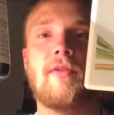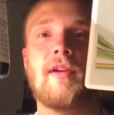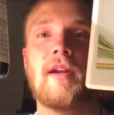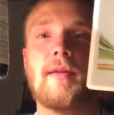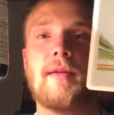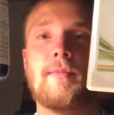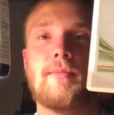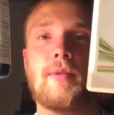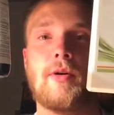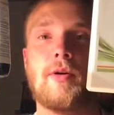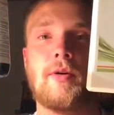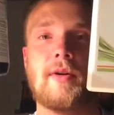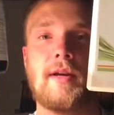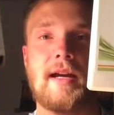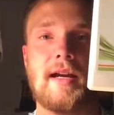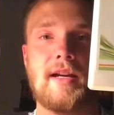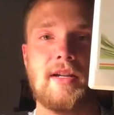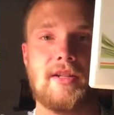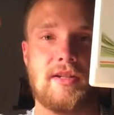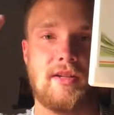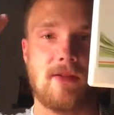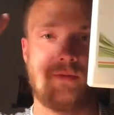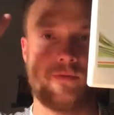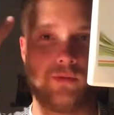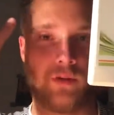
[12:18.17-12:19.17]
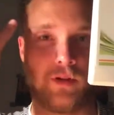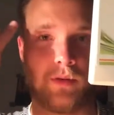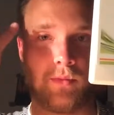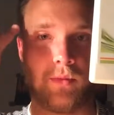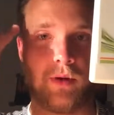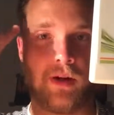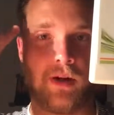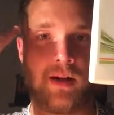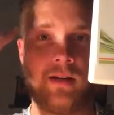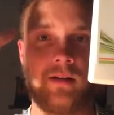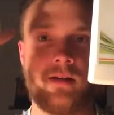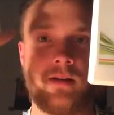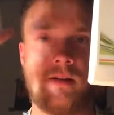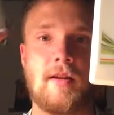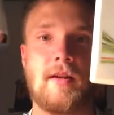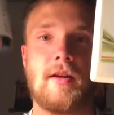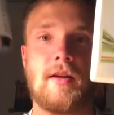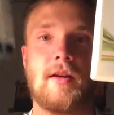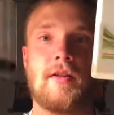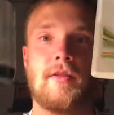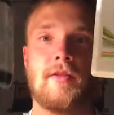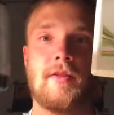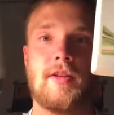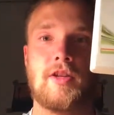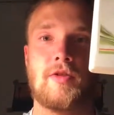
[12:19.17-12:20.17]
lipoic acid for the brain.
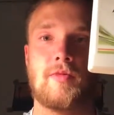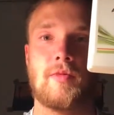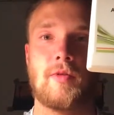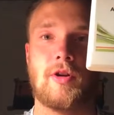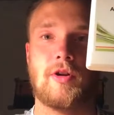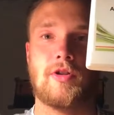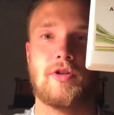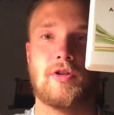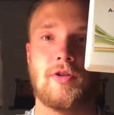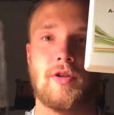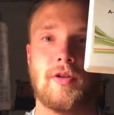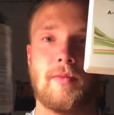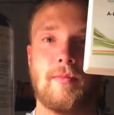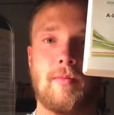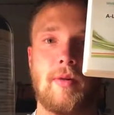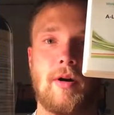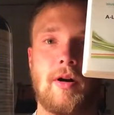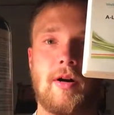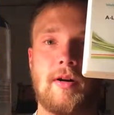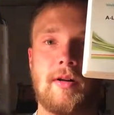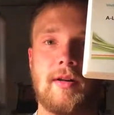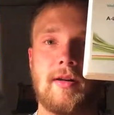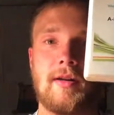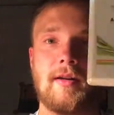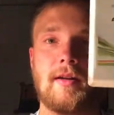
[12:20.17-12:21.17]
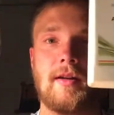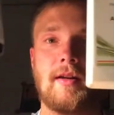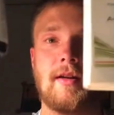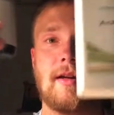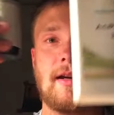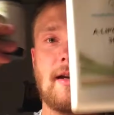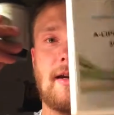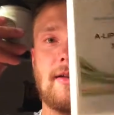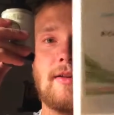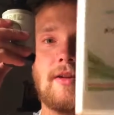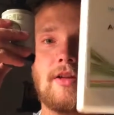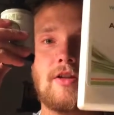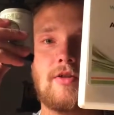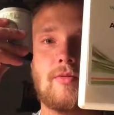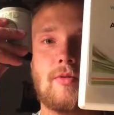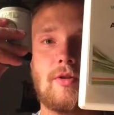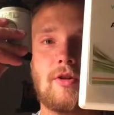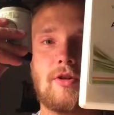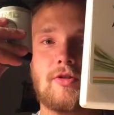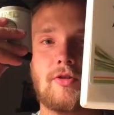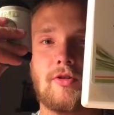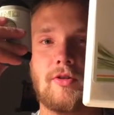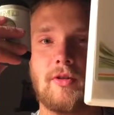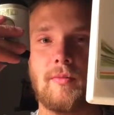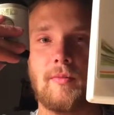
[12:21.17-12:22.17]
This works on the body, and this
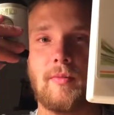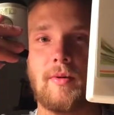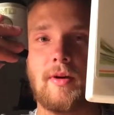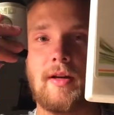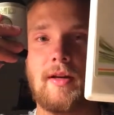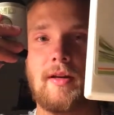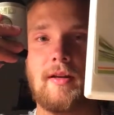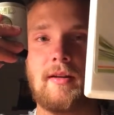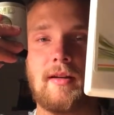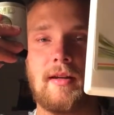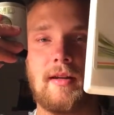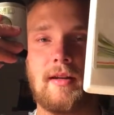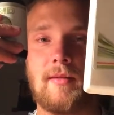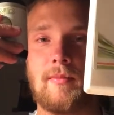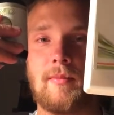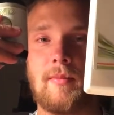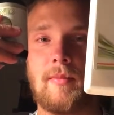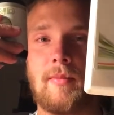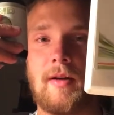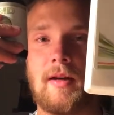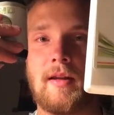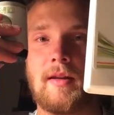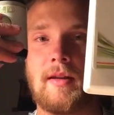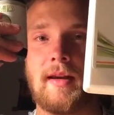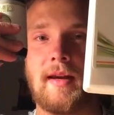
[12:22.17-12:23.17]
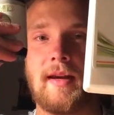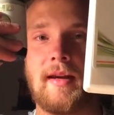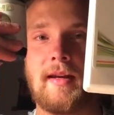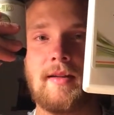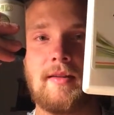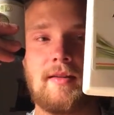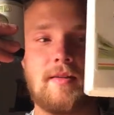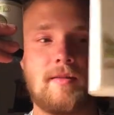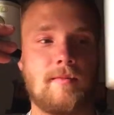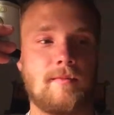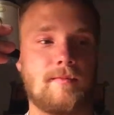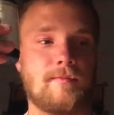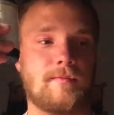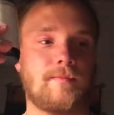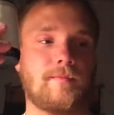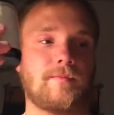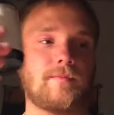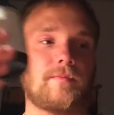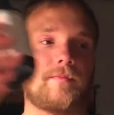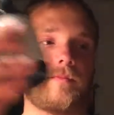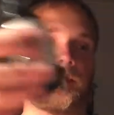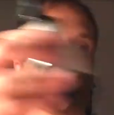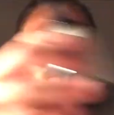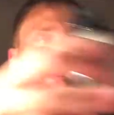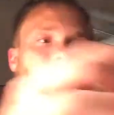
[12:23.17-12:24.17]
works on the brain and the head.
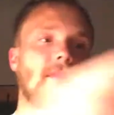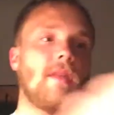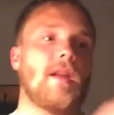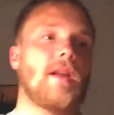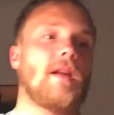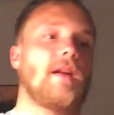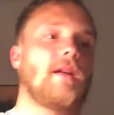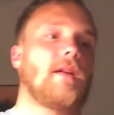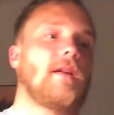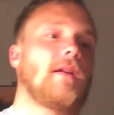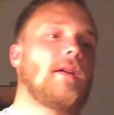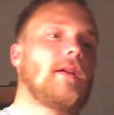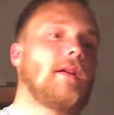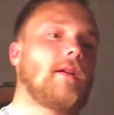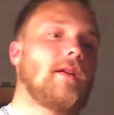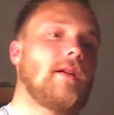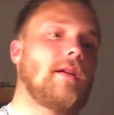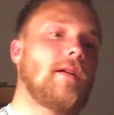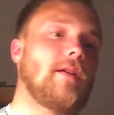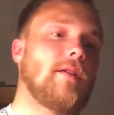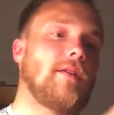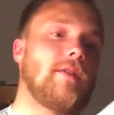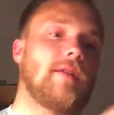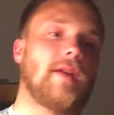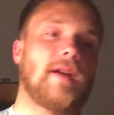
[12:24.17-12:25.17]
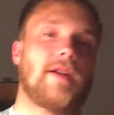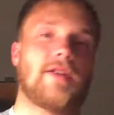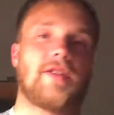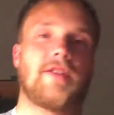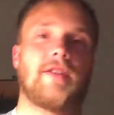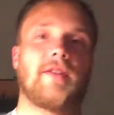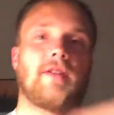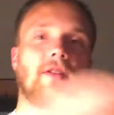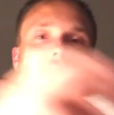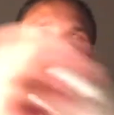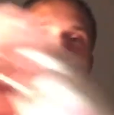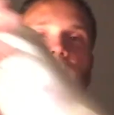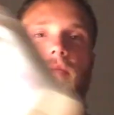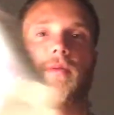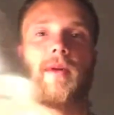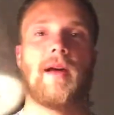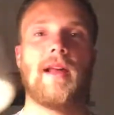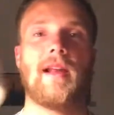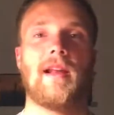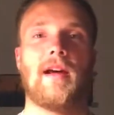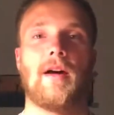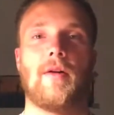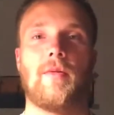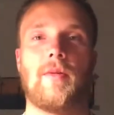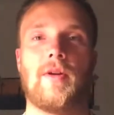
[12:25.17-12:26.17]
And there's the
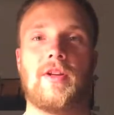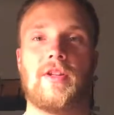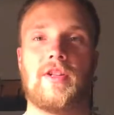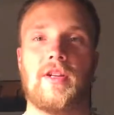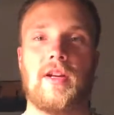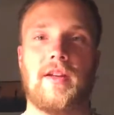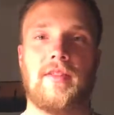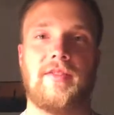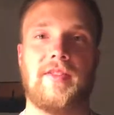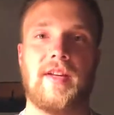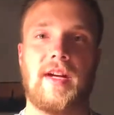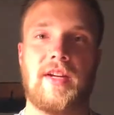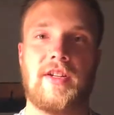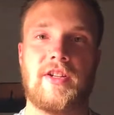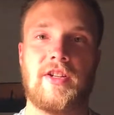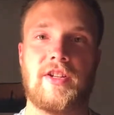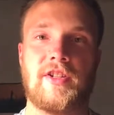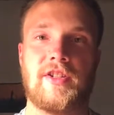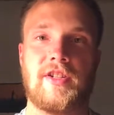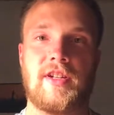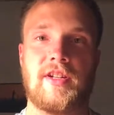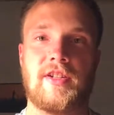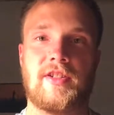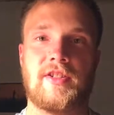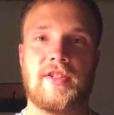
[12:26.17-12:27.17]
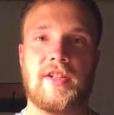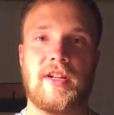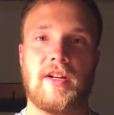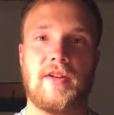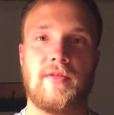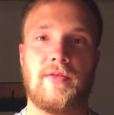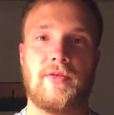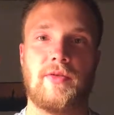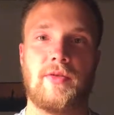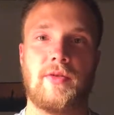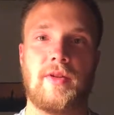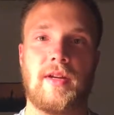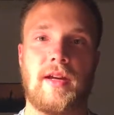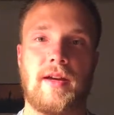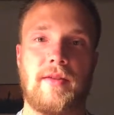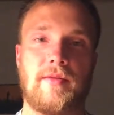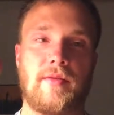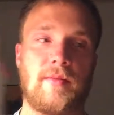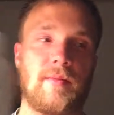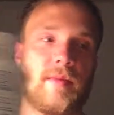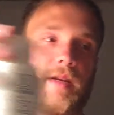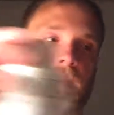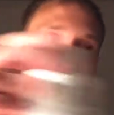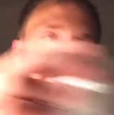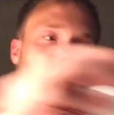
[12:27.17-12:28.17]
chlorella, which attaches itself to the heavy
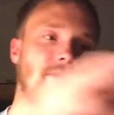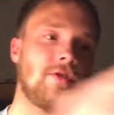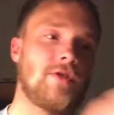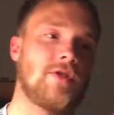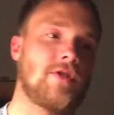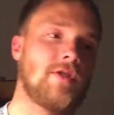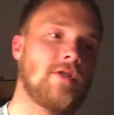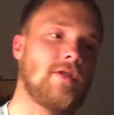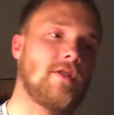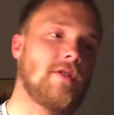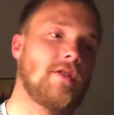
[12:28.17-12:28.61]
metals